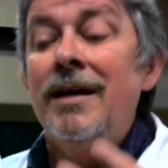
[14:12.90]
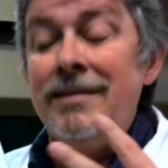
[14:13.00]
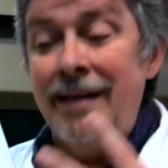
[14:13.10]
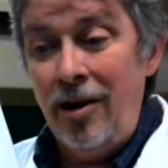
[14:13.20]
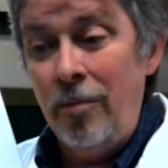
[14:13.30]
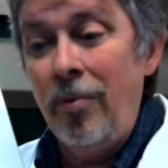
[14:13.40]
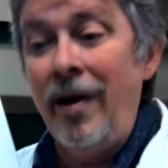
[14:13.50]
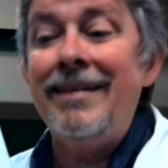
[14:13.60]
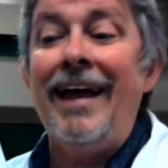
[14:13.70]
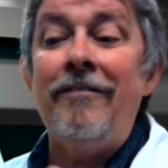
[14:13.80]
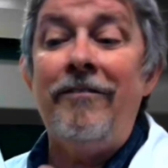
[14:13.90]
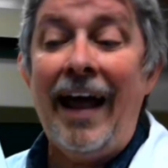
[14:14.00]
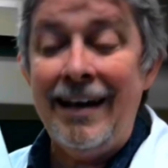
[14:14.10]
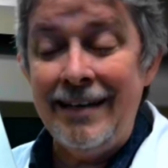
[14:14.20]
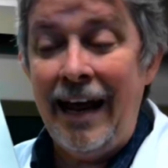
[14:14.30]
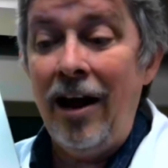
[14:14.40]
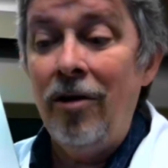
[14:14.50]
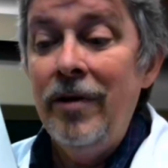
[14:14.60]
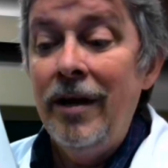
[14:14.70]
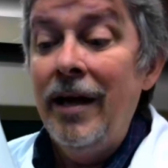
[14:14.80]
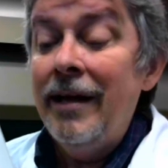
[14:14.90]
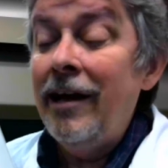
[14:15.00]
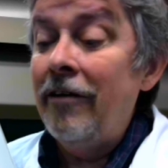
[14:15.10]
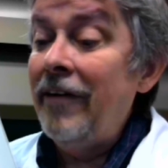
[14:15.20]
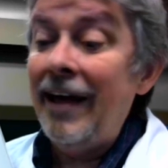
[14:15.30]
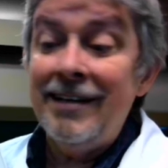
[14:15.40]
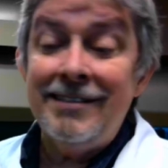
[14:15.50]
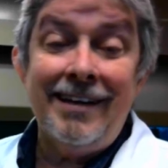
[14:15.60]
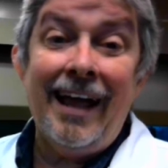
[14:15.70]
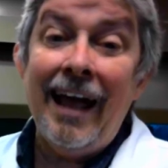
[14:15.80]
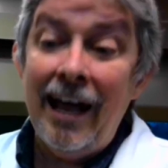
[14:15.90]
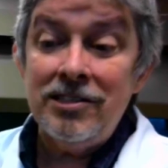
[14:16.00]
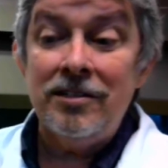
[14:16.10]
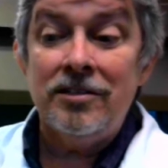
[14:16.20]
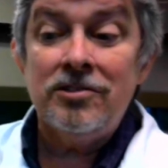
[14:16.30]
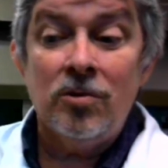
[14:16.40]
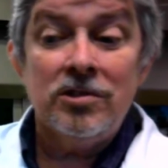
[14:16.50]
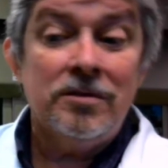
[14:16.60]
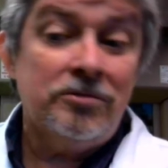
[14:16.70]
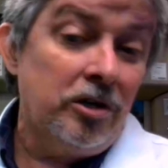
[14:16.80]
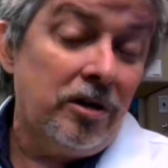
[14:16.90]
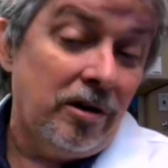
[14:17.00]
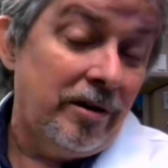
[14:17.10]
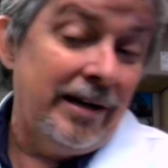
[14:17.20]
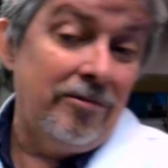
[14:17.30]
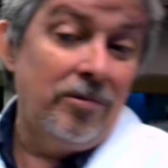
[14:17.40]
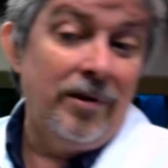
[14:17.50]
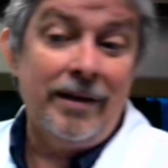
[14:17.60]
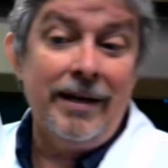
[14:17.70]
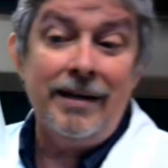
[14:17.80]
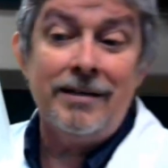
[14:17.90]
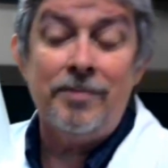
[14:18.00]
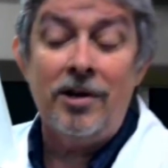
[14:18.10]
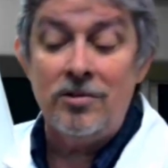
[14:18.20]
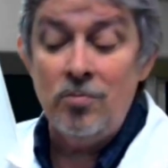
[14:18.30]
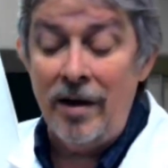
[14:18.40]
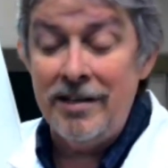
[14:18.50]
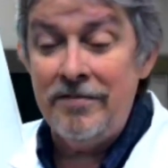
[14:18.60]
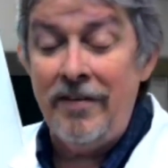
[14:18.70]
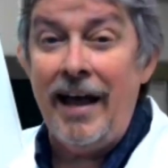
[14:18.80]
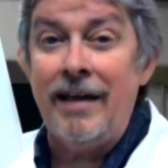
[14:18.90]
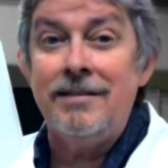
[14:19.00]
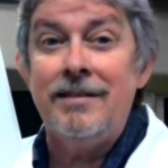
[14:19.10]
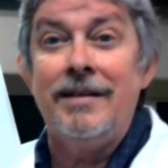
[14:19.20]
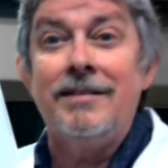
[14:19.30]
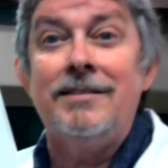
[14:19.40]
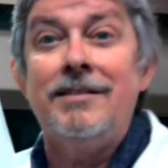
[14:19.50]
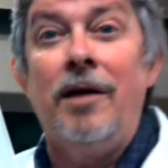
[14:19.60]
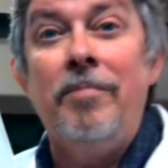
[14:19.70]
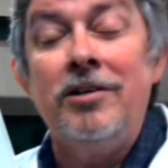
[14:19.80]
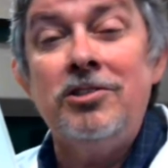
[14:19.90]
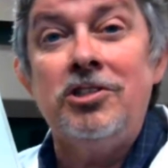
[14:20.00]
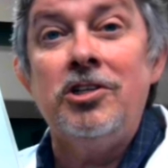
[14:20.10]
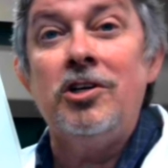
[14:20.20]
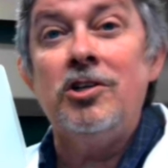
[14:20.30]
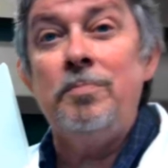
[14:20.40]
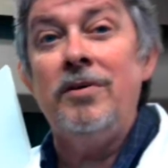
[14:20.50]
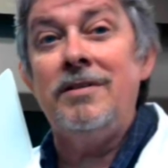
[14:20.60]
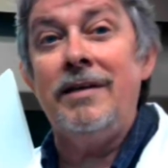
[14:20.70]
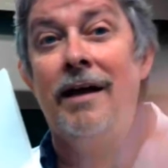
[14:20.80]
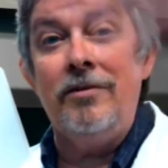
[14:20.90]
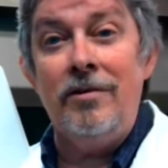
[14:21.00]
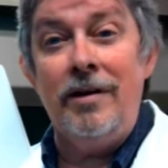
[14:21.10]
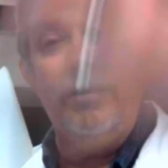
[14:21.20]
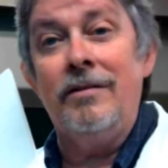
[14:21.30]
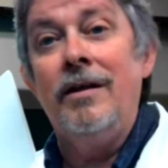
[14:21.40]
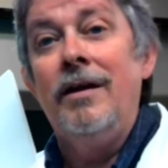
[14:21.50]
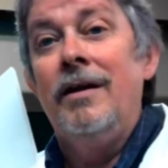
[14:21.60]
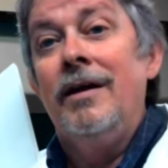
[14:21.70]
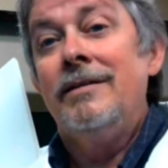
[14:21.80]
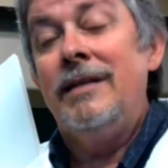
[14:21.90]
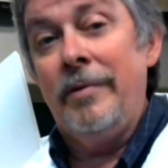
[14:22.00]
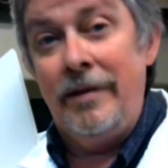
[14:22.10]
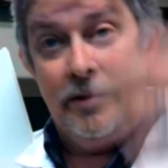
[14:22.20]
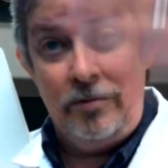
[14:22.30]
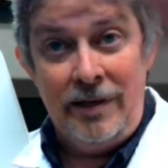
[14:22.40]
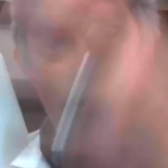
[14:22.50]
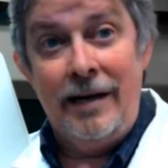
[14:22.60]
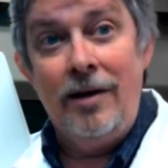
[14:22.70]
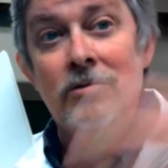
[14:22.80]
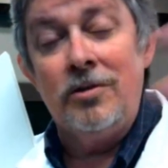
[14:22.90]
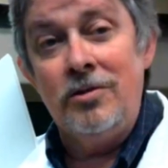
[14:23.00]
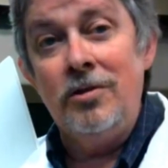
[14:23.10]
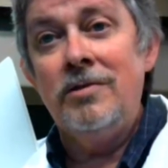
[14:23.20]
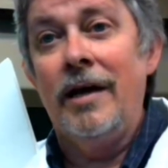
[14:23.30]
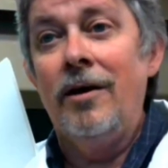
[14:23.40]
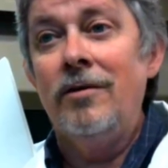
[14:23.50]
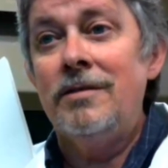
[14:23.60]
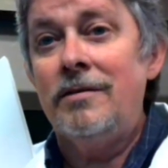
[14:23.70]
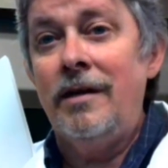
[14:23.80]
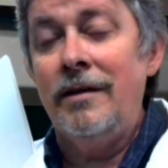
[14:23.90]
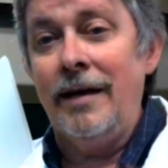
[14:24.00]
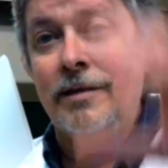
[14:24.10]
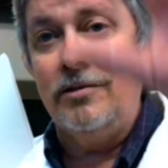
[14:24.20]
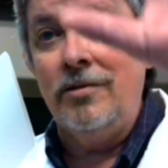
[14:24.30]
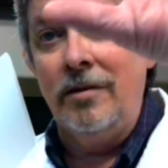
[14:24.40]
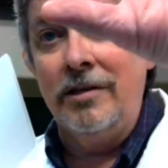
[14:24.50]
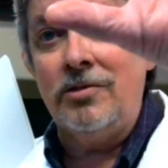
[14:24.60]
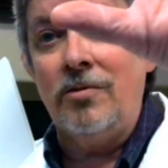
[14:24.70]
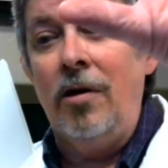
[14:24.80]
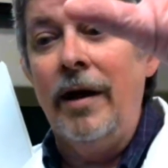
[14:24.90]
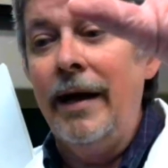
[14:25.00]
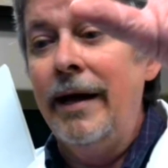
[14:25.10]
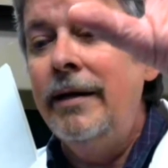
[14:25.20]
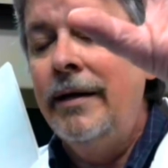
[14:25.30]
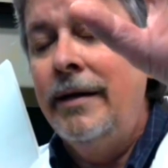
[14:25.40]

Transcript: to help break that fat down. Now, fat is an excellent source of sugar. It really is, because what is fat? It's a bunch of sugars put together in typically 3 tails or 2 tails connected to a glycerol head.